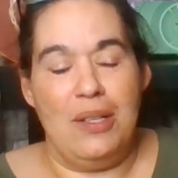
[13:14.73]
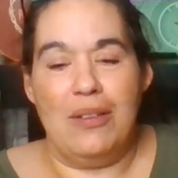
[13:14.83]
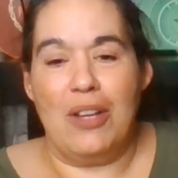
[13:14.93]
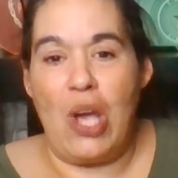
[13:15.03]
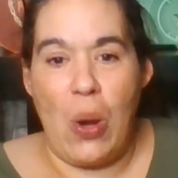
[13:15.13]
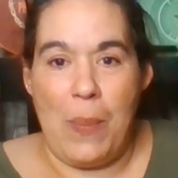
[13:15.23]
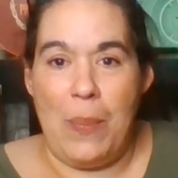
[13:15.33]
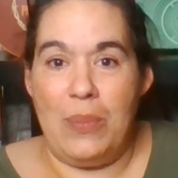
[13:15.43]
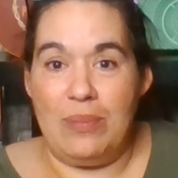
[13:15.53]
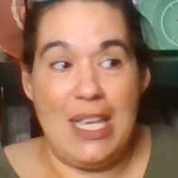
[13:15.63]
go
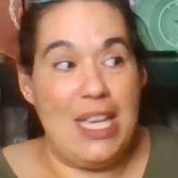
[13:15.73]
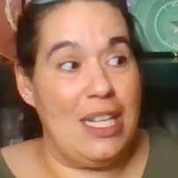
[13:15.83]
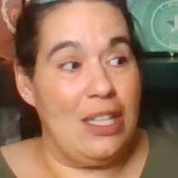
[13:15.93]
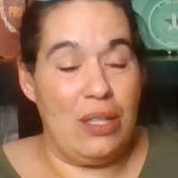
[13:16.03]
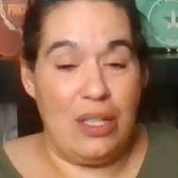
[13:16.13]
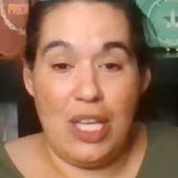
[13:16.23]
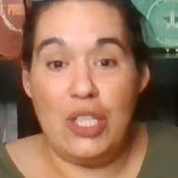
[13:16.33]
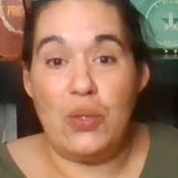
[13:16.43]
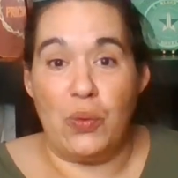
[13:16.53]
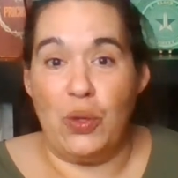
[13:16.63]
in his
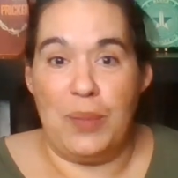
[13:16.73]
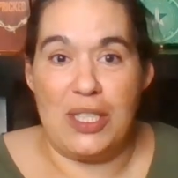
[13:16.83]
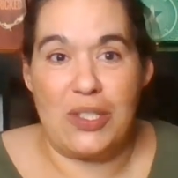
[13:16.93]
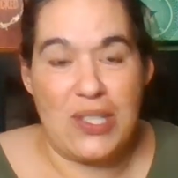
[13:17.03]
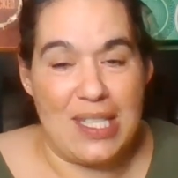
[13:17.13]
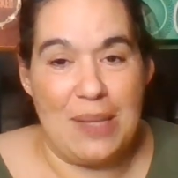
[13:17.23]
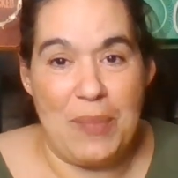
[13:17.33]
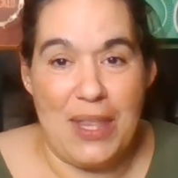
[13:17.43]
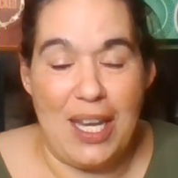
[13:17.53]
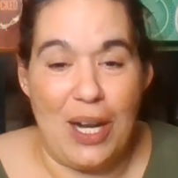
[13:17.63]
room and he'll sleep in
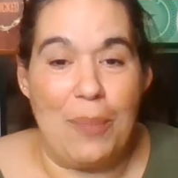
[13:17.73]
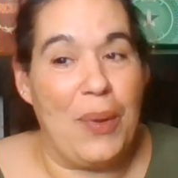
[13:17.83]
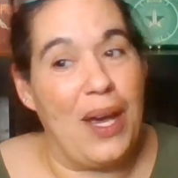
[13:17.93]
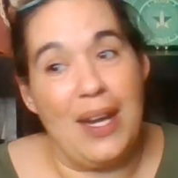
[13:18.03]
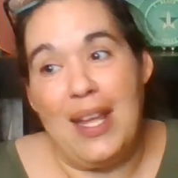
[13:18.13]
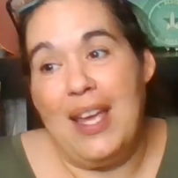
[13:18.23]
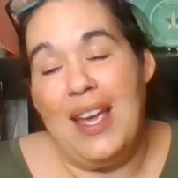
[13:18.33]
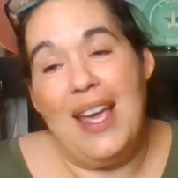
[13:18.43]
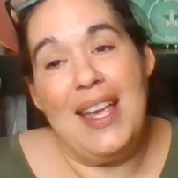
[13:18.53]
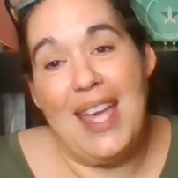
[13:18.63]
there. But
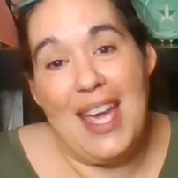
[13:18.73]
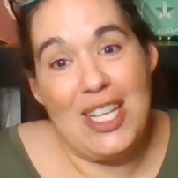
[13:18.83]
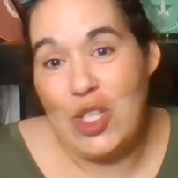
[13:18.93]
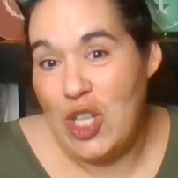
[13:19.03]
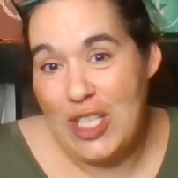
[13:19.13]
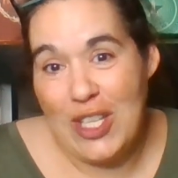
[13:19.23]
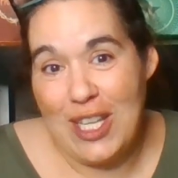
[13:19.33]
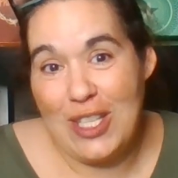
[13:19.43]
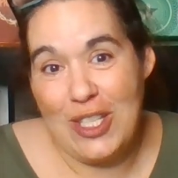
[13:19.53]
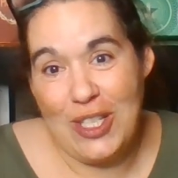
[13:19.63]
yeah, it's just us
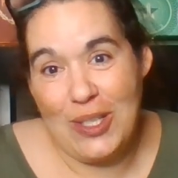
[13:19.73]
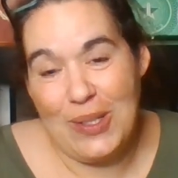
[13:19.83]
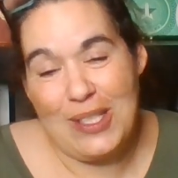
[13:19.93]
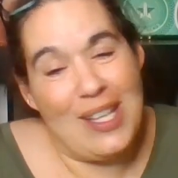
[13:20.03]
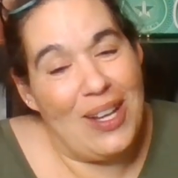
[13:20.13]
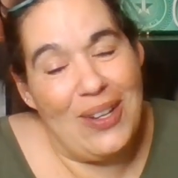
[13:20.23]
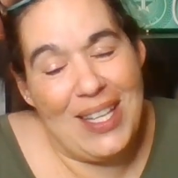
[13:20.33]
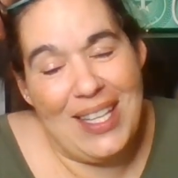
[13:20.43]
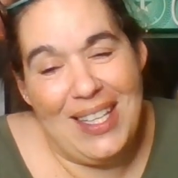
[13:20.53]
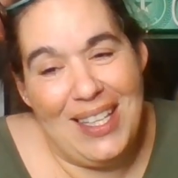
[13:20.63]
two, so
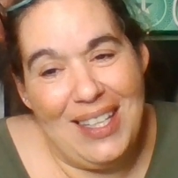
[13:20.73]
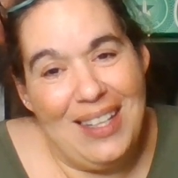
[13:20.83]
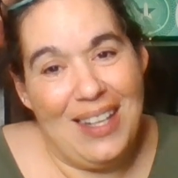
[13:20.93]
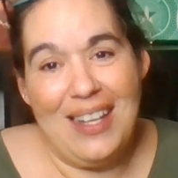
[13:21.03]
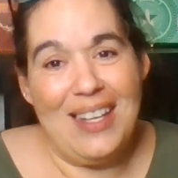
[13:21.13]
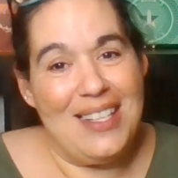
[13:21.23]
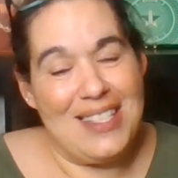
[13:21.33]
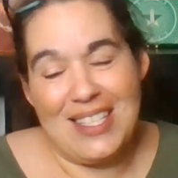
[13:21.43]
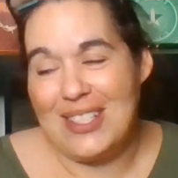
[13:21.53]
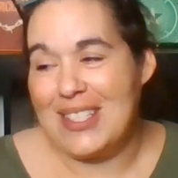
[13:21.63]
he
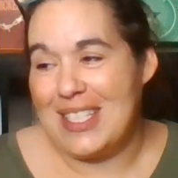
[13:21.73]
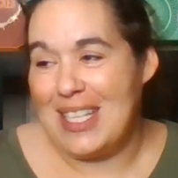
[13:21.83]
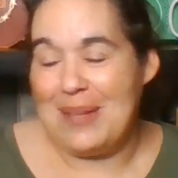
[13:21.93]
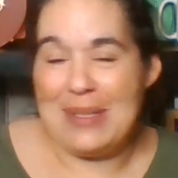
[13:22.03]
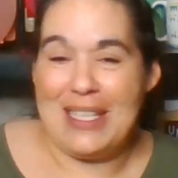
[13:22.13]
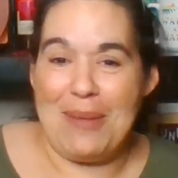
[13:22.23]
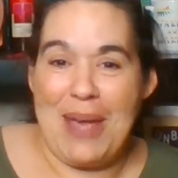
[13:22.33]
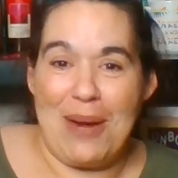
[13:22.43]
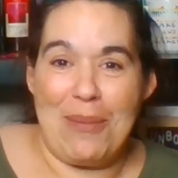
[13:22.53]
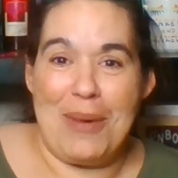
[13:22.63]
still sleeps in the bed with
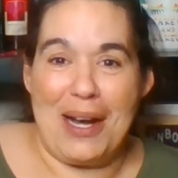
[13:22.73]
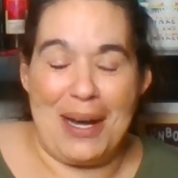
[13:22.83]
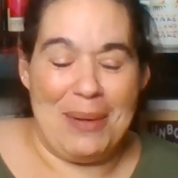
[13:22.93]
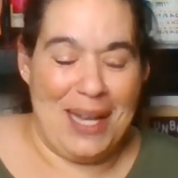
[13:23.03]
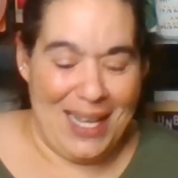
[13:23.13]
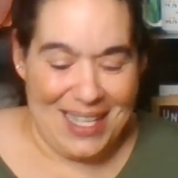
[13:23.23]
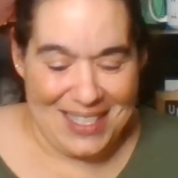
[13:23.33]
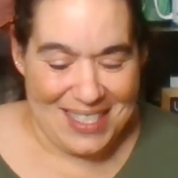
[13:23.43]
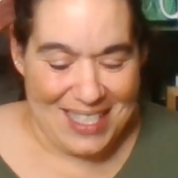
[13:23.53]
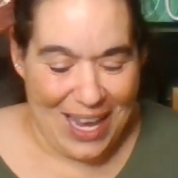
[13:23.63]
Mom.
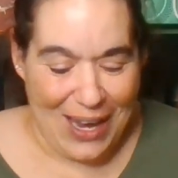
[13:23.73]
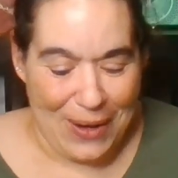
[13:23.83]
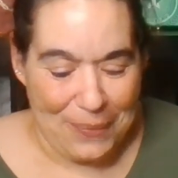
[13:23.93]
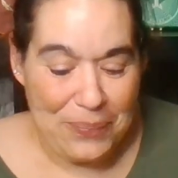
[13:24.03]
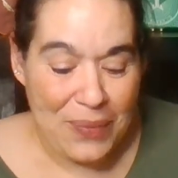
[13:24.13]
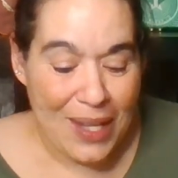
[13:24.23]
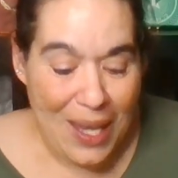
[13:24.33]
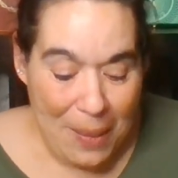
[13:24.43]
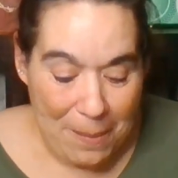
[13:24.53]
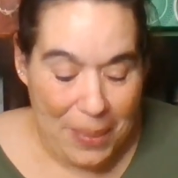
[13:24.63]
So,
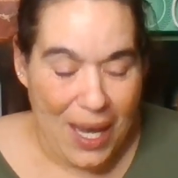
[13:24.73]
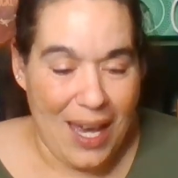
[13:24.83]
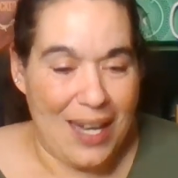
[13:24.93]
but